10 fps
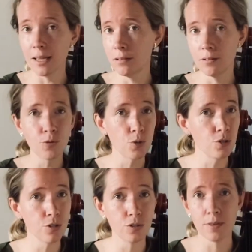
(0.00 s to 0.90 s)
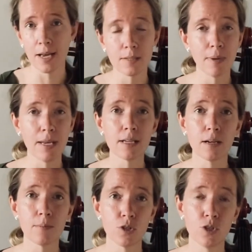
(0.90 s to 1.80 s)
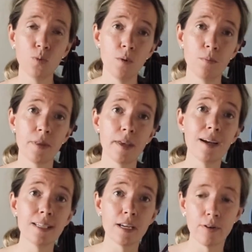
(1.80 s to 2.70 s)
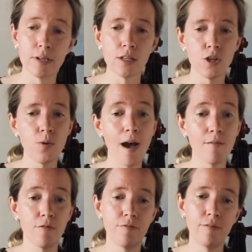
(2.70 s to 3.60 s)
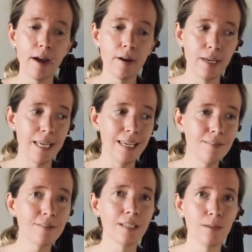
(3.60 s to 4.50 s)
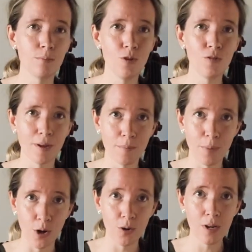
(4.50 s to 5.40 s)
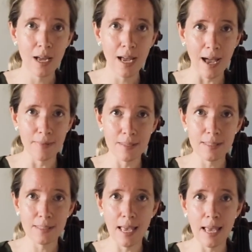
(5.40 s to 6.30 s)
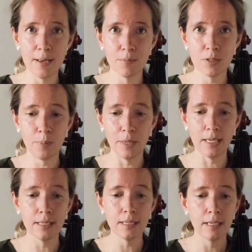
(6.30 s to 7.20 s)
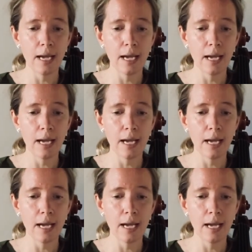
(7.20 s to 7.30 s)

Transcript: And of course you can do that many times as you want, but the idea is that you have a very evenly moving bow at the same speed,